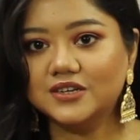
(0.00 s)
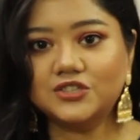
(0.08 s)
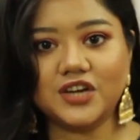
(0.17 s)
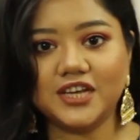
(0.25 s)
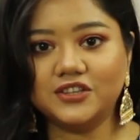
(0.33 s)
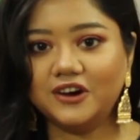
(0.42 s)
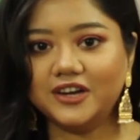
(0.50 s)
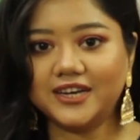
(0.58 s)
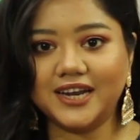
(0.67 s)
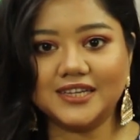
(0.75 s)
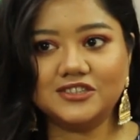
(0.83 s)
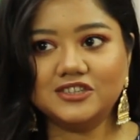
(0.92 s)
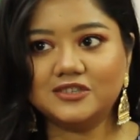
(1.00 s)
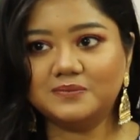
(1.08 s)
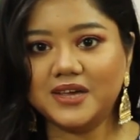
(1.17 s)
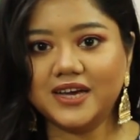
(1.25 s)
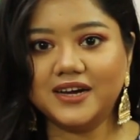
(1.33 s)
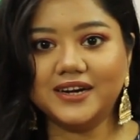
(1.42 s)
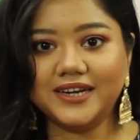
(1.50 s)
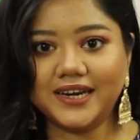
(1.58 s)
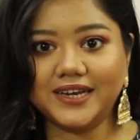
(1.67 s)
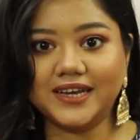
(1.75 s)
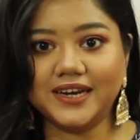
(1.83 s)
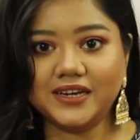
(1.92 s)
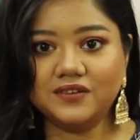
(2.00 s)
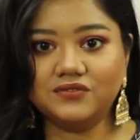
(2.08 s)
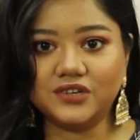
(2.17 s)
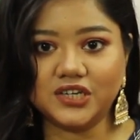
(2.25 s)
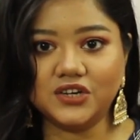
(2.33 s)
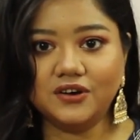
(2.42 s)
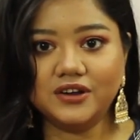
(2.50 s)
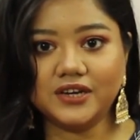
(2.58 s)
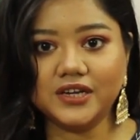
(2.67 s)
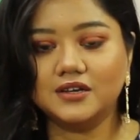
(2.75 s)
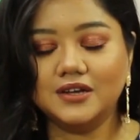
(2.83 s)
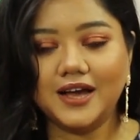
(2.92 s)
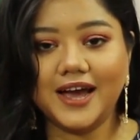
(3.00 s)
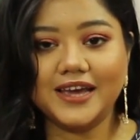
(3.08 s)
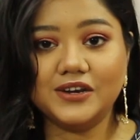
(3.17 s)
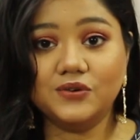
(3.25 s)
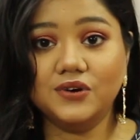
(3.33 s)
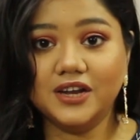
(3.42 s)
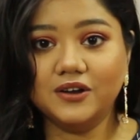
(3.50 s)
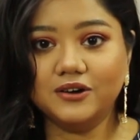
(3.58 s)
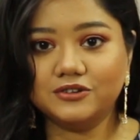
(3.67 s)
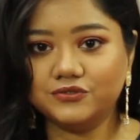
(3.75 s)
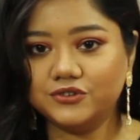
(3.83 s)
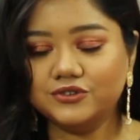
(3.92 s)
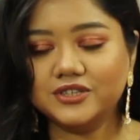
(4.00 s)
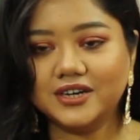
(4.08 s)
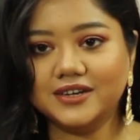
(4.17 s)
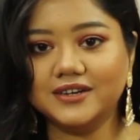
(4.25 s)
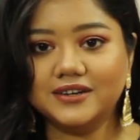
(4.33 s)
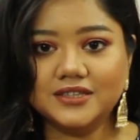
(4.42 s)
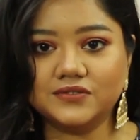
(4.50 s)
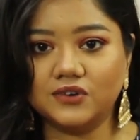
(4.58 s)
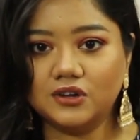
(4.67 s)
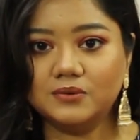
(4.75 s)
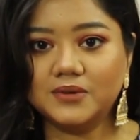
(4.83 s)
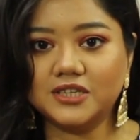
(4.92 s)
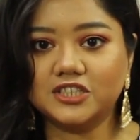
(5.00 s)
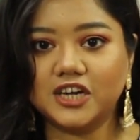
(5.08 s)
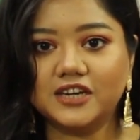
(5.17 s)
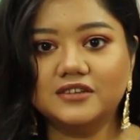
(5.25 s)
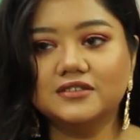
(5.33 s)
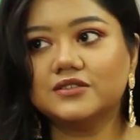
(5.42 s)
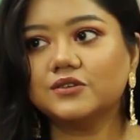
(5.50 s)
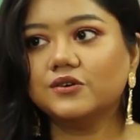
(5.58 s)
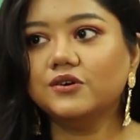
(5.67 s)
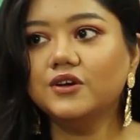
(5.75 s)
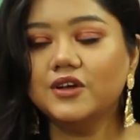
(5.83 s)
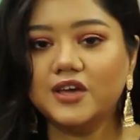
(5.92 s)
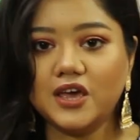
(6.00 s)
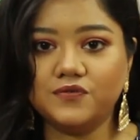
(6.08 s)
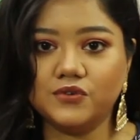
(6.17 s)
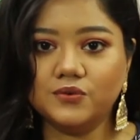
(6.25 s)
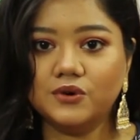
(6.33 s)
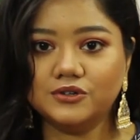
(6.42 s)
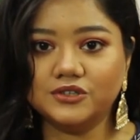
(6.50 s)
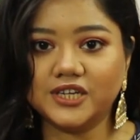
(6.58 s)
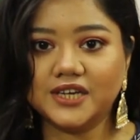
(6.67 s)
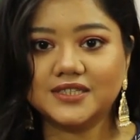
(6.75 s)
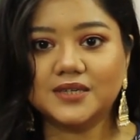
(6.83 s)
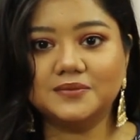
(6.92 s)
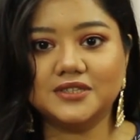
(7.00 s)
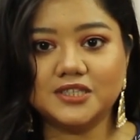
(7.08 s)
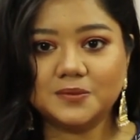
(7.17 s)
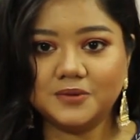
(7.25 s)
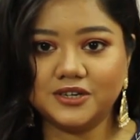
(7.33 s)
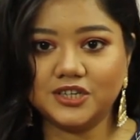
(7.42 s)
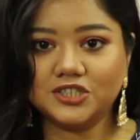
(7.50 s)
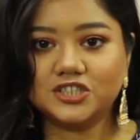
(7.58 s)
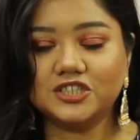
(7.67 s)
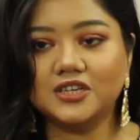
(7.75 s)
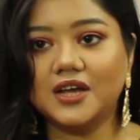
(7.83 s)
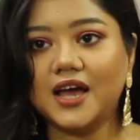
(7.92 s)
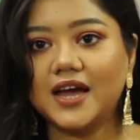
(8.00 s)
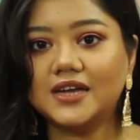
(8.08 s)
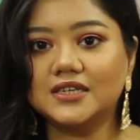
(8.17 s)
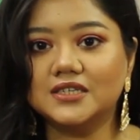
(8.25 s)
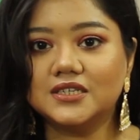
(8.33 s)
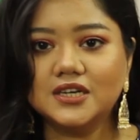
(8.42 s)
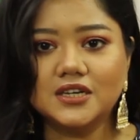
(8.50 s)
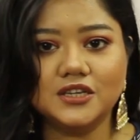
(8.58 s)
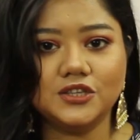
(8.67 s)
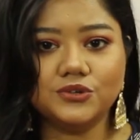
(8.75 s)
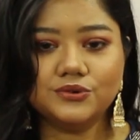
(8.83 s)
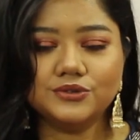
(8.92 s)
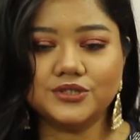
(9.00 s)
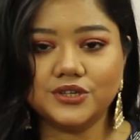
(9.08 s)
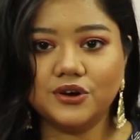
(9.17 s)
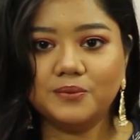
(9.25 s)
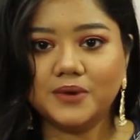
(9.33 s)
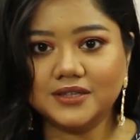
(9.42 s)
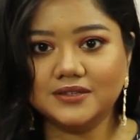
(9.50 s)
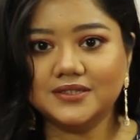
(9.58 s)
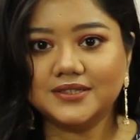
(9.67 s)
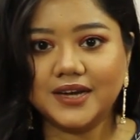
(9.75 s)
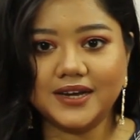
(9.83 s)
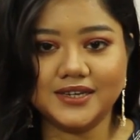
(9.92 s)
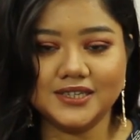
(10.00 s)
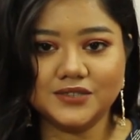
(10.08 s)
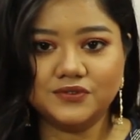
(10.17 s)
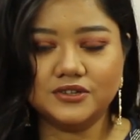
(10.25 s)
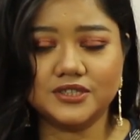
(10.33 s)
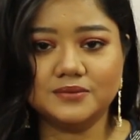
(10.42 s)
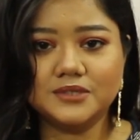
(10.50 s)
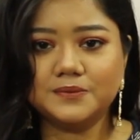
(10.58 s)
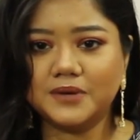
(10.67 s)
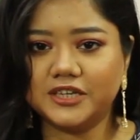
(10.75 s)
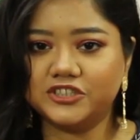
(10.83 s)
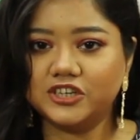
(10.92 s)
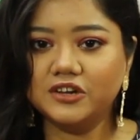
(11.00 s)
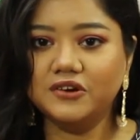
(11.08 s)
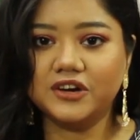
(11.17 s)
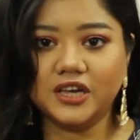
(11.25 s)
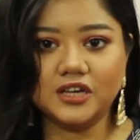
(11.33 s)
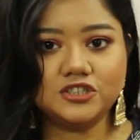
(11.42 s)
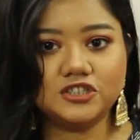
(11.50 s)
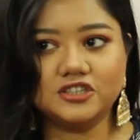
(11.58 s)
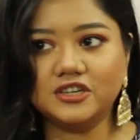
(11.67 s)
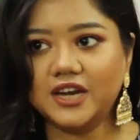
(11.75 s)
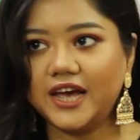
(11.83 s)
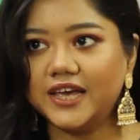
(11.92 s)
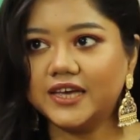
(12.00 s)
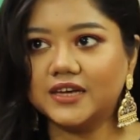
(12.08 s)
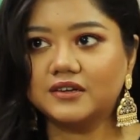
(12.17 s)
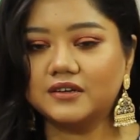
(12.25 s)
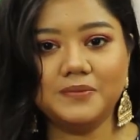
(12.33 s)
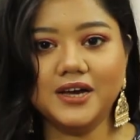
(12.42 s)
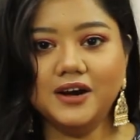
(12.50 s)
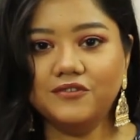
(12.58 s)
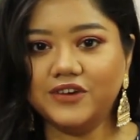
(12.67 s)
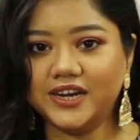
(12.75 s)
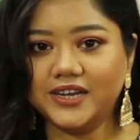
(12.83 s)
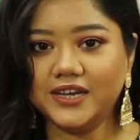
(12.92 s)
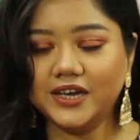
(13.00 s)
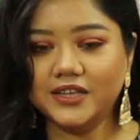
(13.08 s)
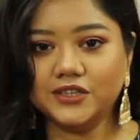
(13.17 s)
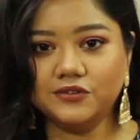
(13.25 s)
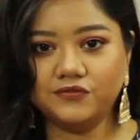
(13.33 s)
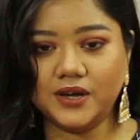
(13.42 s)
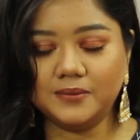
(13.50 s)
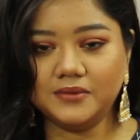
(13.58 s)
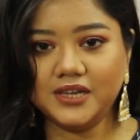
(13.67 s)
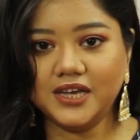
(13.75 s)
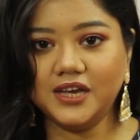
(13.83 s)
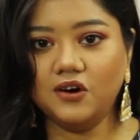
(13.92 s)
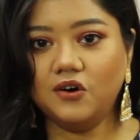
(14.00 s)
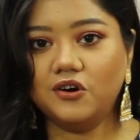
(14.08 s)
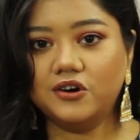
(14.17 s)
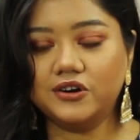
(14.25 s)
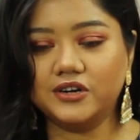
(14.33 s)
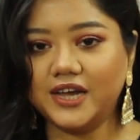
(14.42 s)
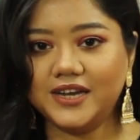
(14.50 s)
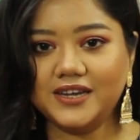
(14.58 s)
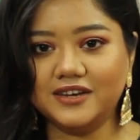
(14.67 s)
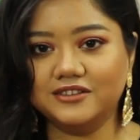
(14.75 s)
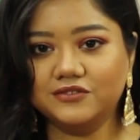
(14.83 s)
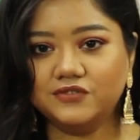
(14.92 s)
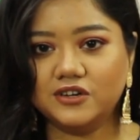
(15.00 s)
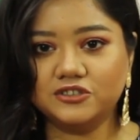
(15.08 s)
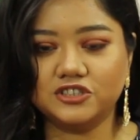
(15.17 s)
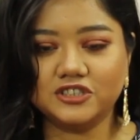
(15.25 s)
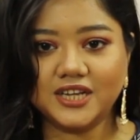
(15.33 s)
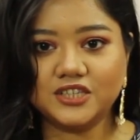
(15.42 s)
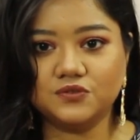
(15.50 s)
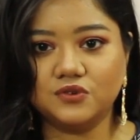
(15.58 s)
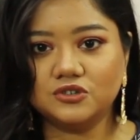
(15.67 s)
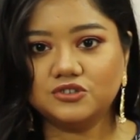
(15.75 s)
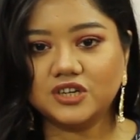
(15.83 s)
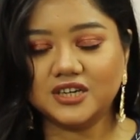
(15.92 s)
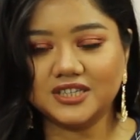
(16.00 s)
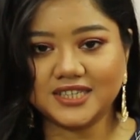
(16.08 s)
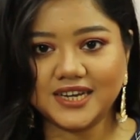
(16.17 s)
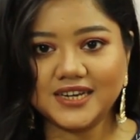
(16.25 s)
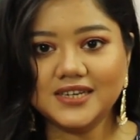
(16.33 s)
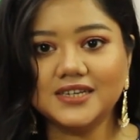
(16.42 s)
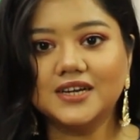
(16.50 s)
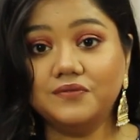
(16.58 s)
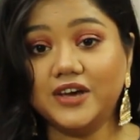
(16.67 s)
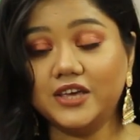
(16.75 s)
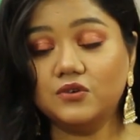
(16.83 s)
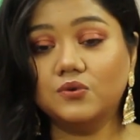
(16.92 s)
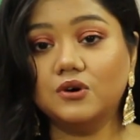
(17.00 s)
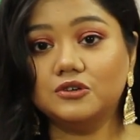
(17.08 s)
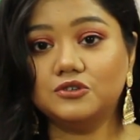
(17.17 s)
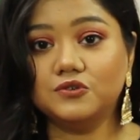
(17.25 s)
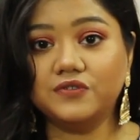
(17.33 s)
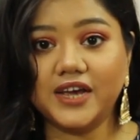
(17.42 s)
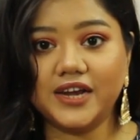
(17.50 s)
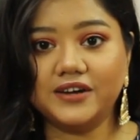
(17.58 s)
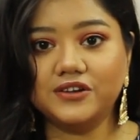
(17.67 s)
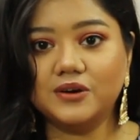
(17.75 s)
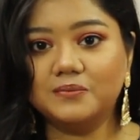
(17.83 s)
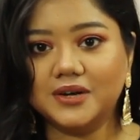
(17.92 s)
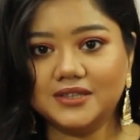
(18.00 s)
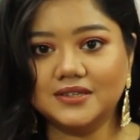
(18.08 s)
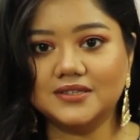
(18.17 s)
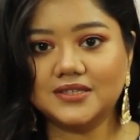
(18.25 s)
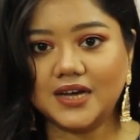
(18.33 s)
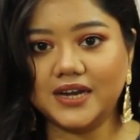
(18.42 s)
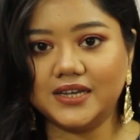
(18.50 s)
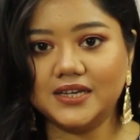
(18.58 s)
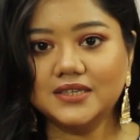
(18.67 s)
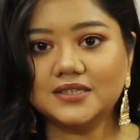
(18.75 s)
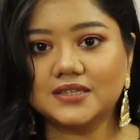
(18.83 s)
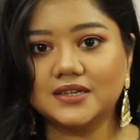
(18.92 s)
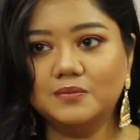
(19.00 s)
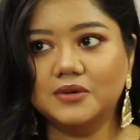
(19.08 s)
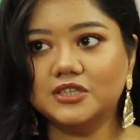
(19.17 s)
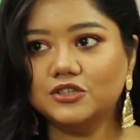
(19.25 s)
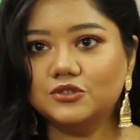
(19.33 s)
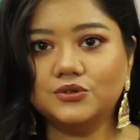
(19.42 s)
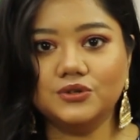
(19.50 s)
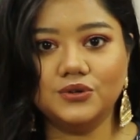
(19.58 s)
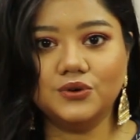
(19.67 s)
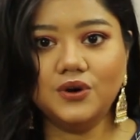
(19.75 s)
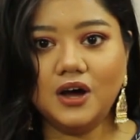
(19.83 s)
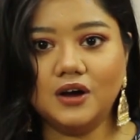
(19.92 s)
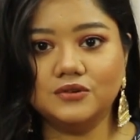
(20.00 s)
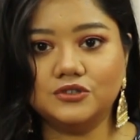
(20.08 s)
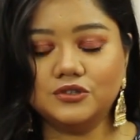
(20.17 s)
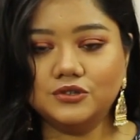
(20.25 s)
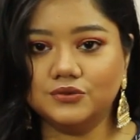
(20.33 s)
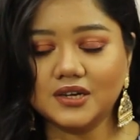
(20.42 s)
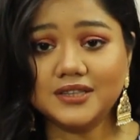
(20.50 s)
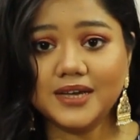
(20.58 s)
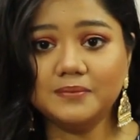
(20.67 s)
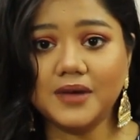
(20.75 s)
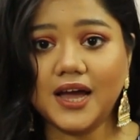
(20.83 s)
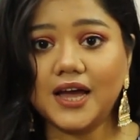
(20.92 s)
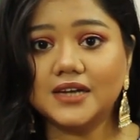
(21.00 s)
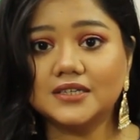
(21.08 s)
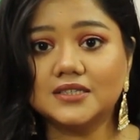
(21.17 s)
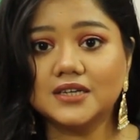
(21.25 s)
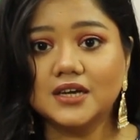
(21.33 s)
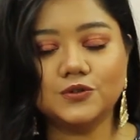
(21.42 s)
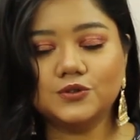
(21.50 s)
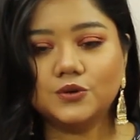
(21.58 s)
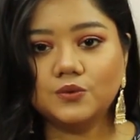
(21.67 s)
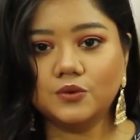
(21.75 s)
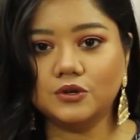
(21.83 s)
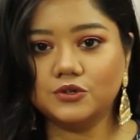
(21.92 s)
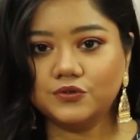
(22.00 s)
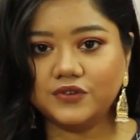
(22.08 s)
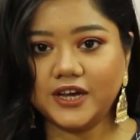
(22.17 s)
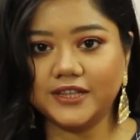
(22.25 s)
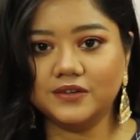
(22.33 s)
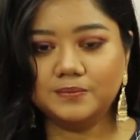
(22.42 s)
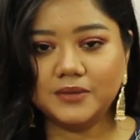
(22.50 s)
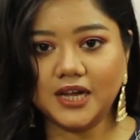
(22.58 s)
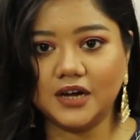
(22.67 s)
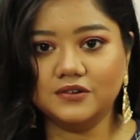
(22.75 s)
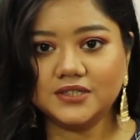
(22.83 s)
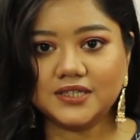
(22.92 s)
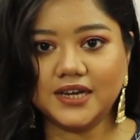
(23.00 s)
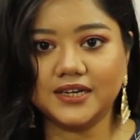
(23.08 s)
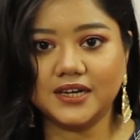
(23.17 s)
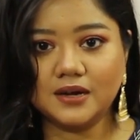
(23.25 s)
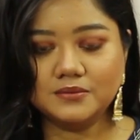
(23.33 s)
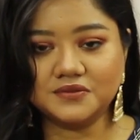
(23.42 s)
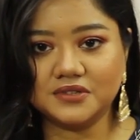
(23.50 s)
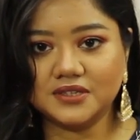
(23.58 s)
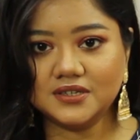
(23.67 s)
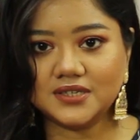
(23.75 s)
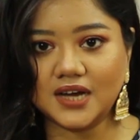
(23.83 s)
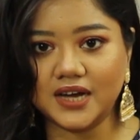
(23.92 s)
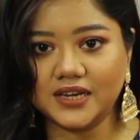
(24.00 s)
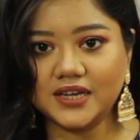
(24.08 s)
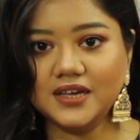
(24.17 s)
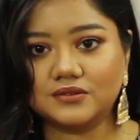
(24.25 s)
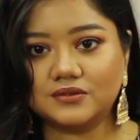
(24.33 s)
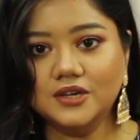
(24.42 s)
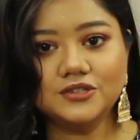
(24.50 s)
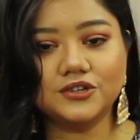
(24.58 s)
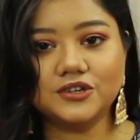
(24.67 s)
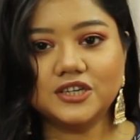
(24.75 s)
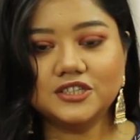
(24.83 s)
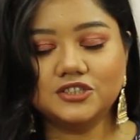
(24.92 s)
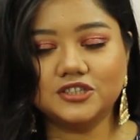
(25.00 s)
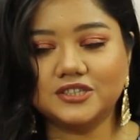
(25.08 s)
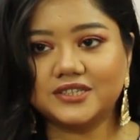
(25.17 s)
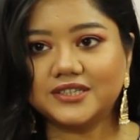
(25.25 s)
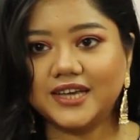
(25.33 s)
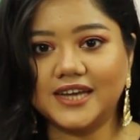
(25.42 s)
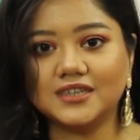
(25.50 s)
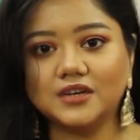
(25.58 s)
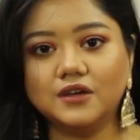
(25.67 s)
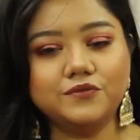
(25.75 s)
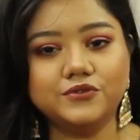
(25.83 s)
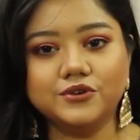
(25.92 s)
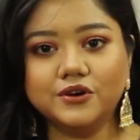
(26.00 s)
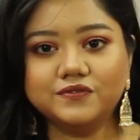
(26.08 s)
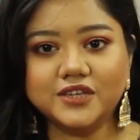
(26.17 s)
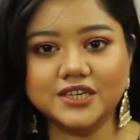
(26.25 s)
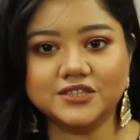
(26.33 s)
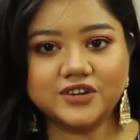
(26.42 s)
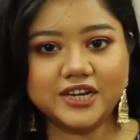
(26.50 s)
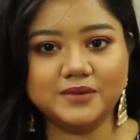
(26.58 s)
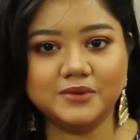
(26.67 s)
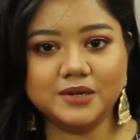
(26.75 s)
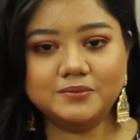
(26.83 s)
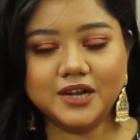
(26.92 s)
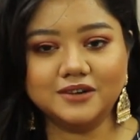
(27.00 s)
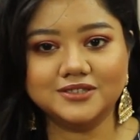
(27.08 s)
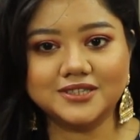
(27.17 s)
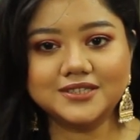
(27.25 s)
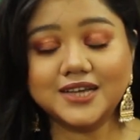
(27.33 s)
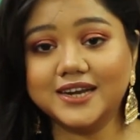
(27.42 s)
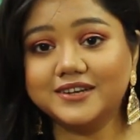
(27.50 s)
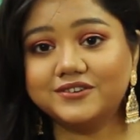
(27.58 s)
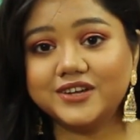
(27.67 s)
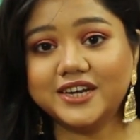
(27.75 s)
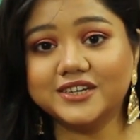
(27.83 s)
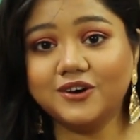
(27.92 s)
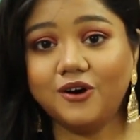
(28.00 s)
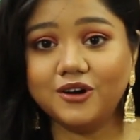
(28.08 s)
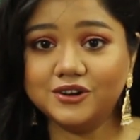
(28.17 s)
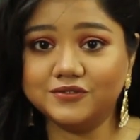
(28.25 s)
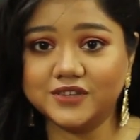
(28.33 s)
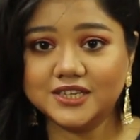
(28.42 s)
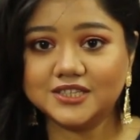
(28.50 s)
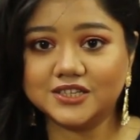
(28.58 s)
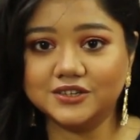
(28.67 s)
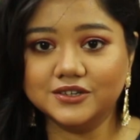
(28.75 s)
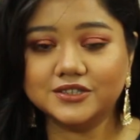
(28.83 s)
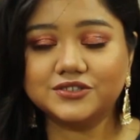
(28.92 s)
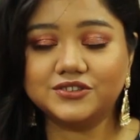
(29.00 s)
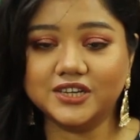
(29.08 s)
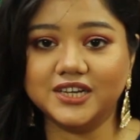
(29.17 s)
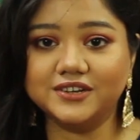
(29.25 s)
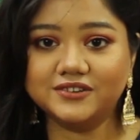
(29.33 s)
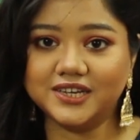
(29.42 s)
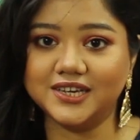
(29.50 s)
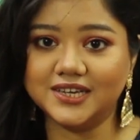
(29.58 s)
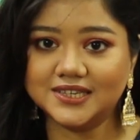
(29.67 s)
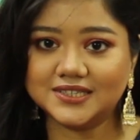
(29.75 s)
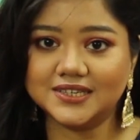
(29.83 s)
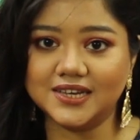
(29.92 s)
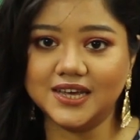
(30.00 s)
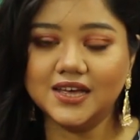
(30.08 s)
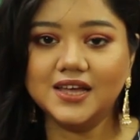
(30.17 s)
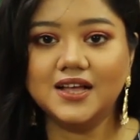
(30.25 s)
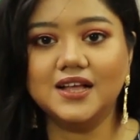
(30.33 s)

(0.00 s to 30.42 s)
So I thought, let's just make a dedicated video on it. I know a lot of you young girls follow my channel. So if you want to take some inspiration and use your mother's sarees for some special occasion, like maybe a wedding in the family or any other function that you want to attend where you want to wear your mother's sarees but you don't know how to style them and you don't want to wear the blouse that comes with the saree, so you can just get a few of these ready-made blouses and create all of these looks really easily.